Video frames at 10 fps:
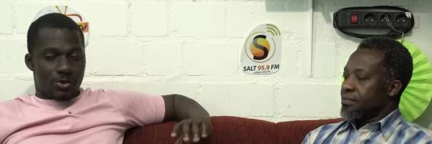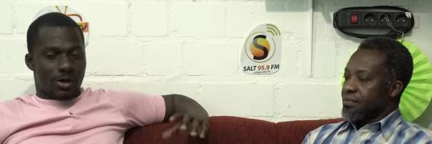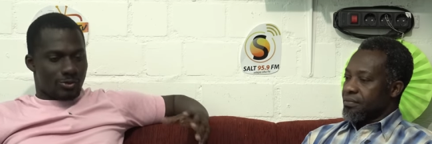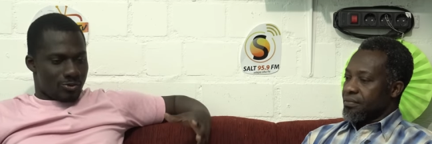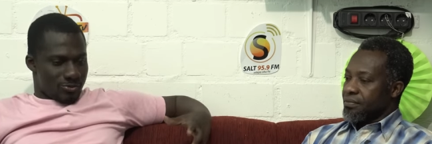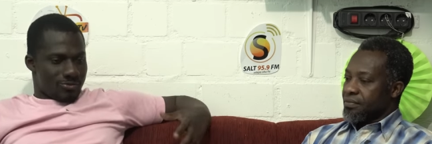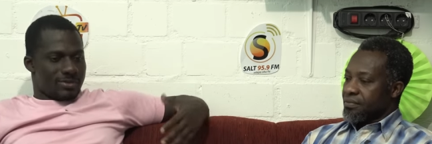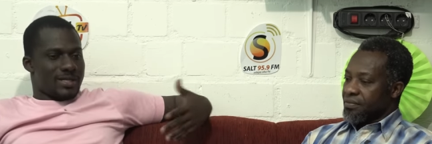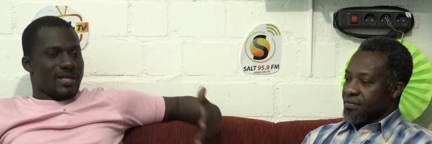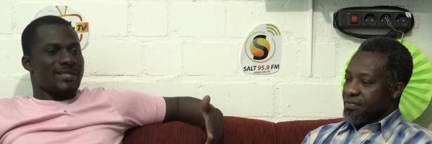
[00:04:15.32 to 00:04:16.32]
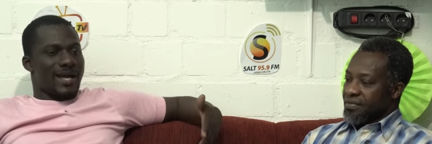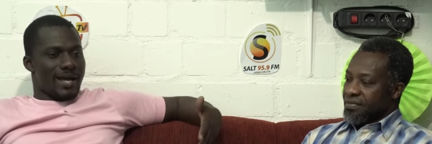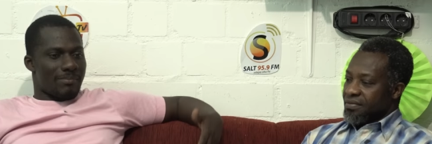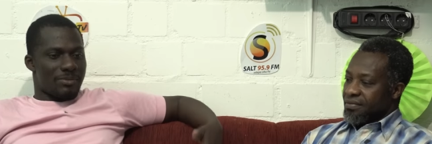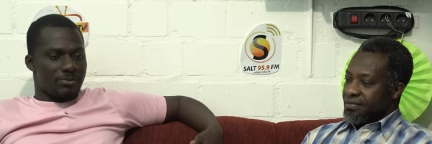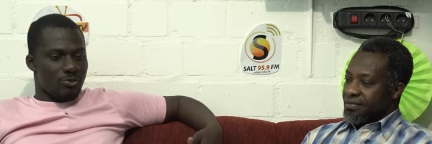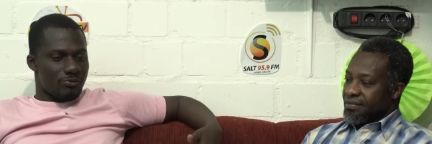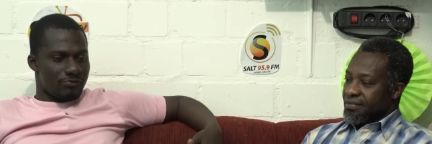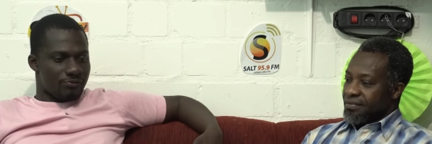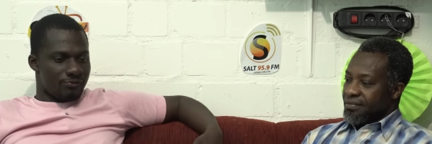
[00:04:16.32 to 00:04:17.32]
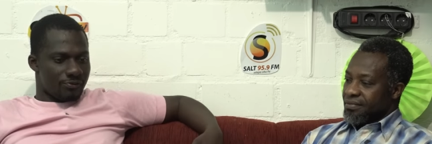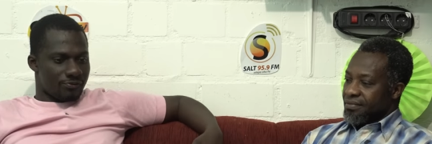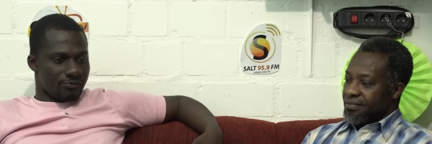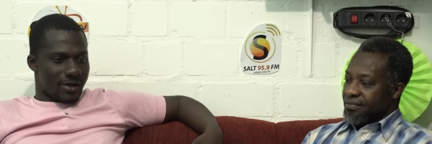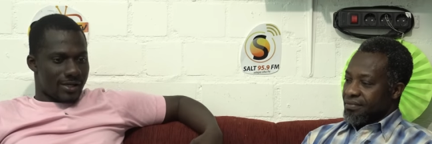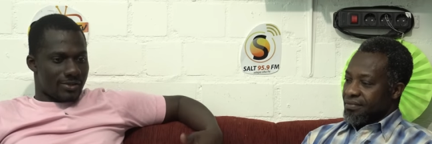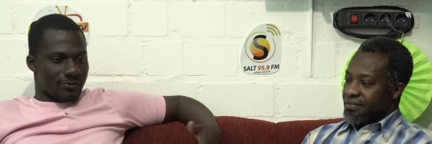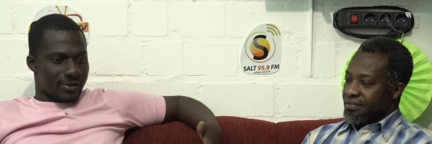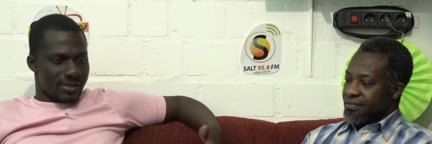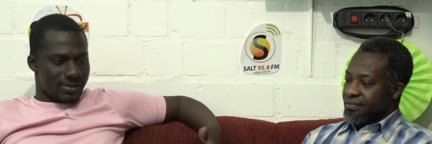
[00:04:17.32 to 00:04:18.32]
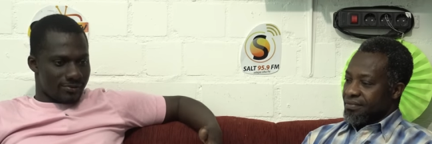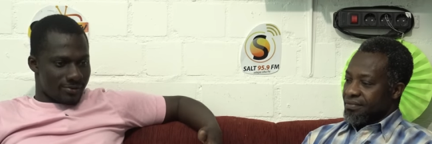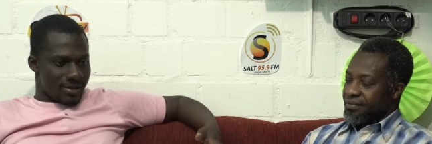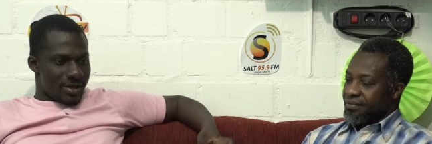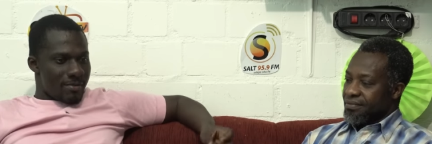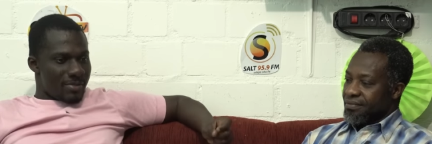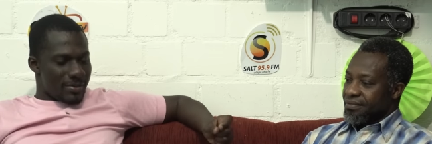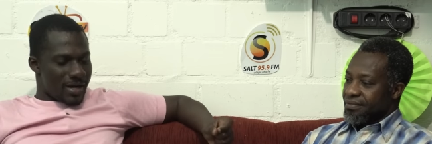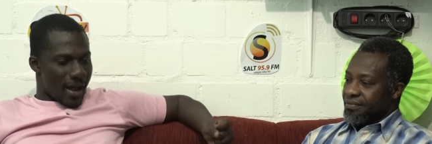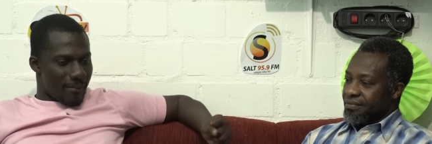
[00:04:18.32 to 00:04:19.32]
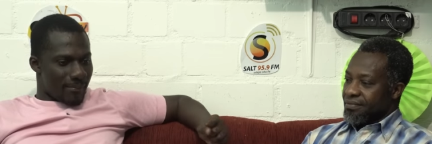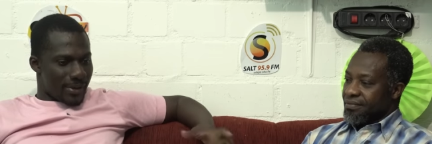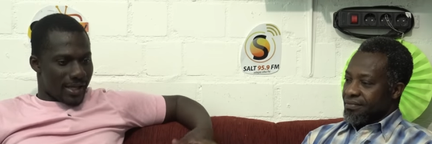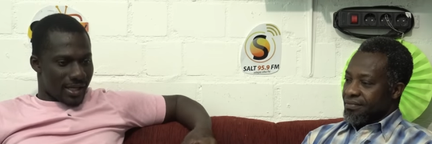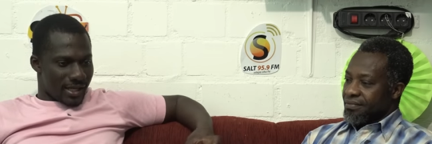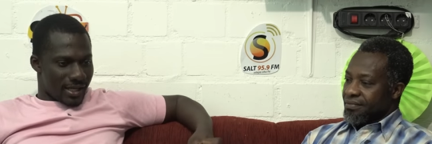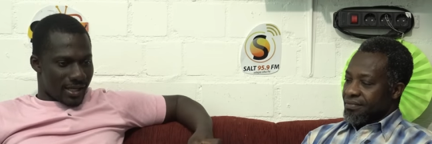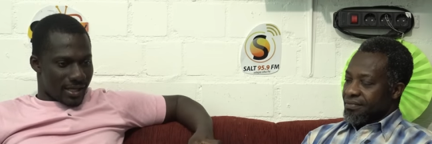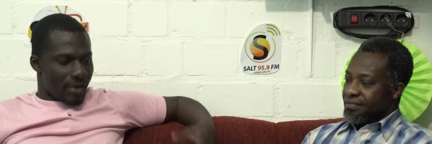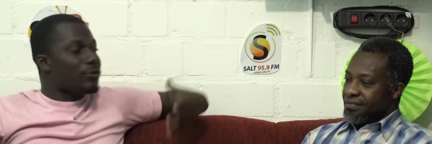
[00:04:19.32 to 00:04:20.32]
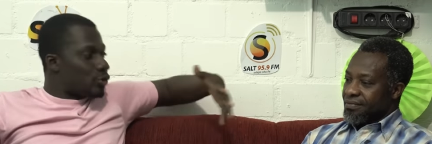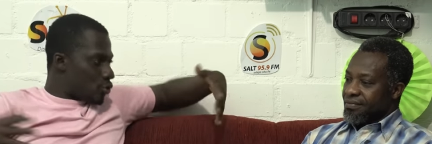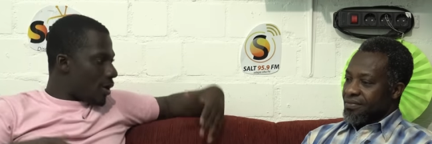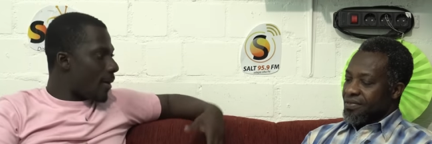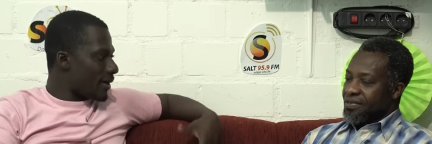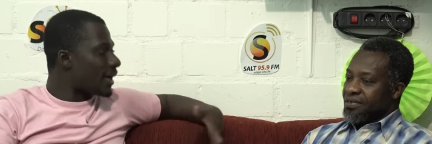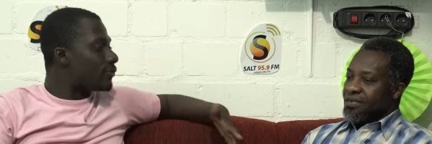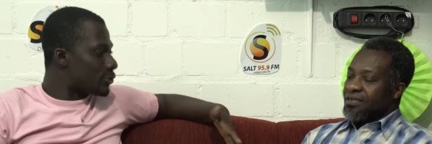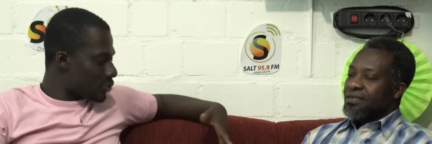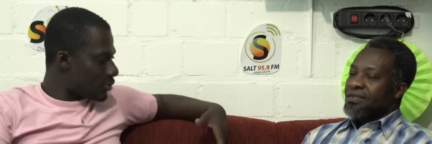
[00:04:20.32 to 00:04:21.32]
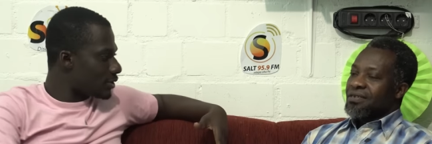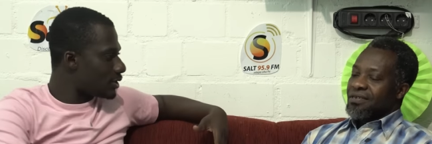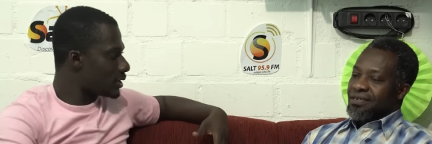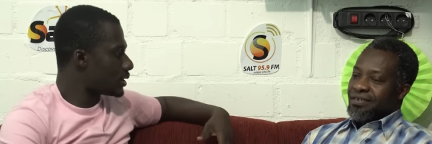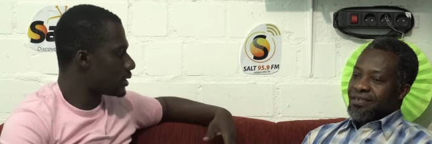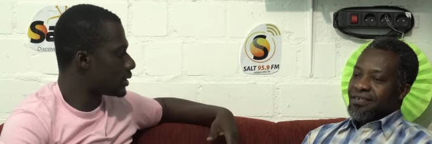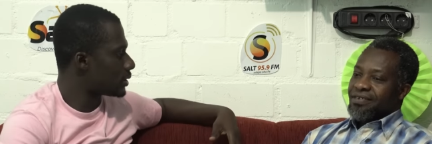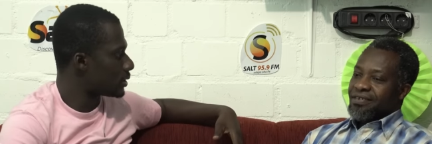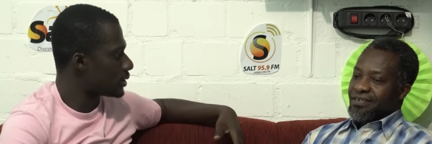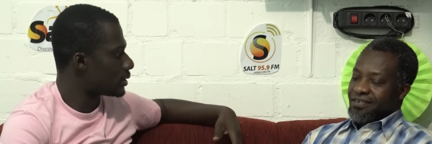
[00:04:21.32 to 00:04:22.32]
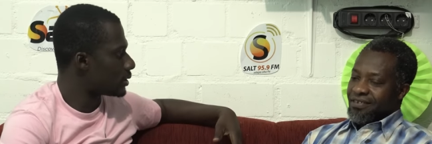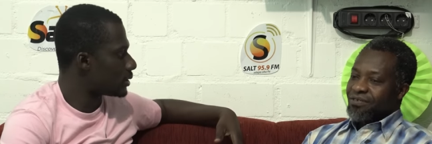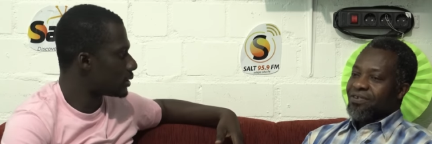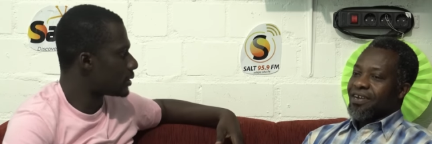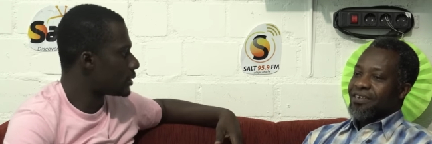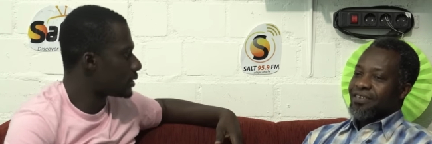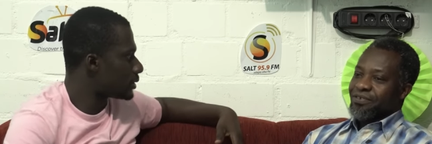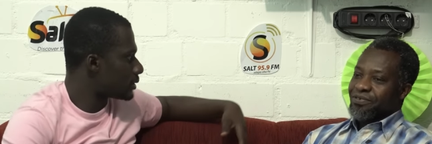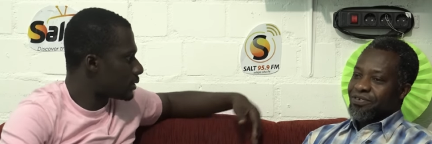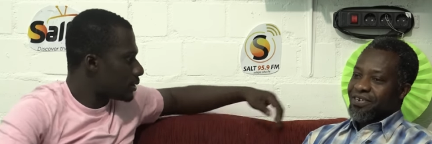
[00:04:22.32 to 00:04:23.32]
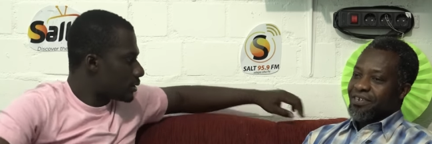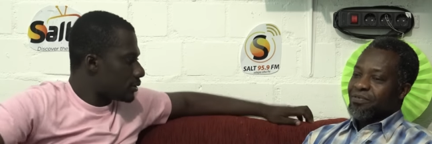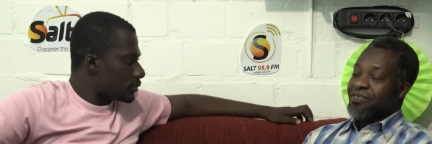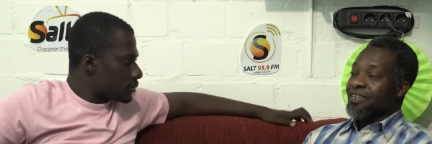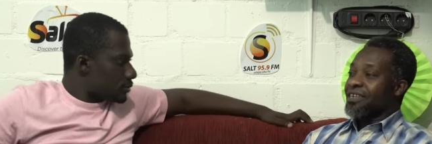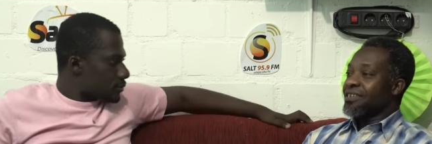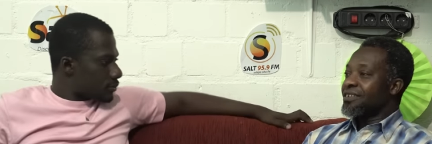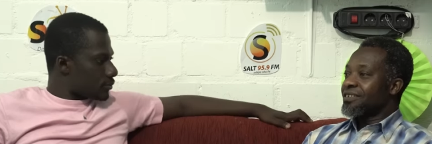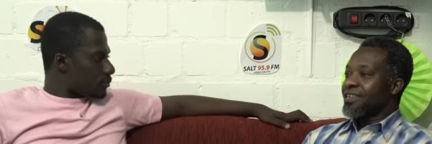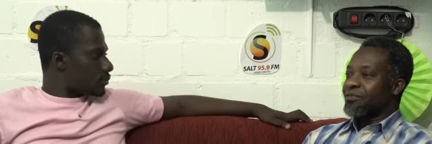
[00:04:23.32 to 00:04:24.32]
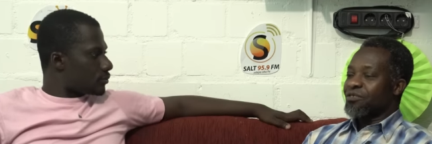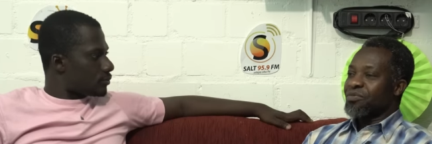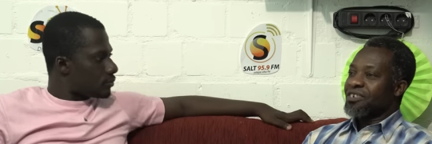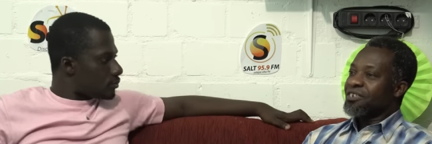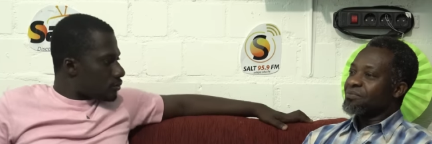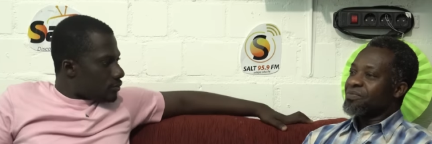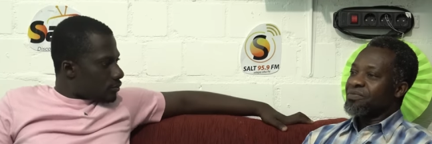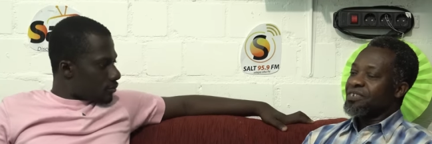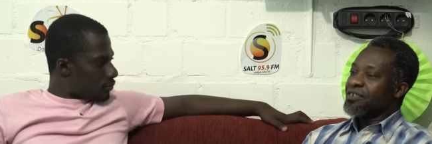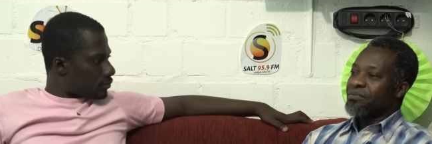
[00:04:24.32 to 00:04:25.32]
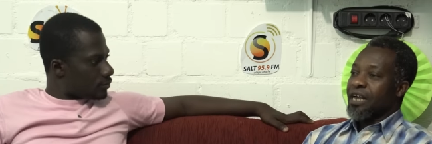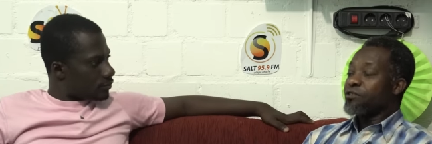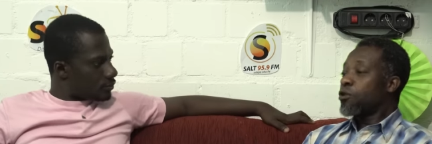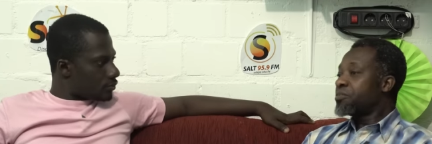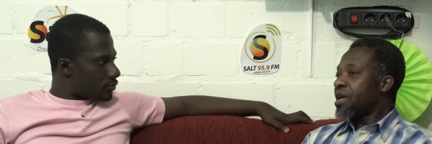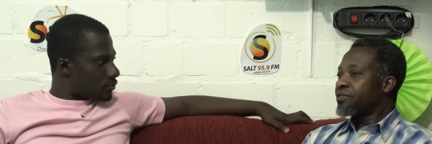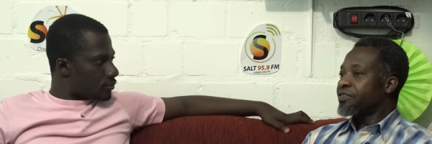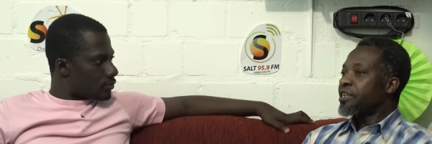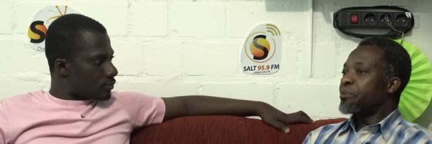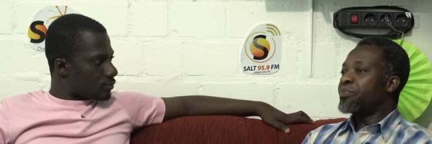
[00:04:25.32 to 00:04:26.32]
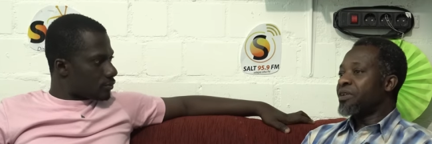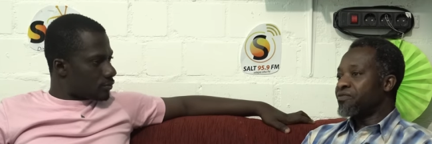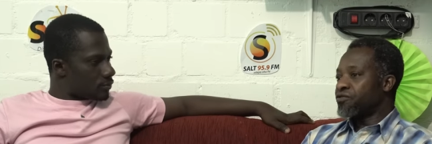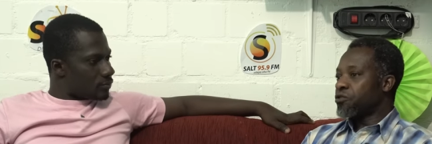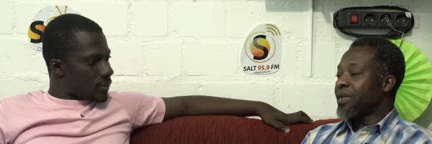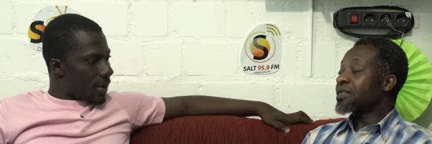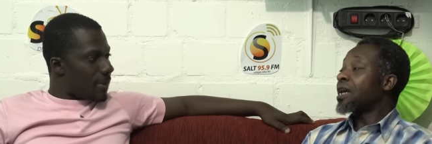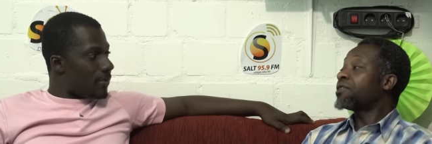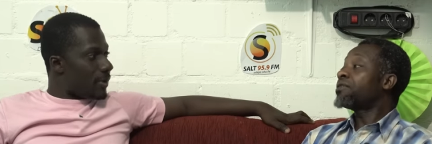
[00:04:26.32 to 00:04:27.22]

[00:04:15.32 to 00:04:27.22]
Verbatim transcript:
Speaker 1: don't know how to say it, that people won't find it offensive. Baby, now pay a foot, I mean, kind of foot.
Speaker 2: Eh, they all kind of no credit. They won't say the star on a minimum, and you will be answering and pay foot you, but
Speaker 1: I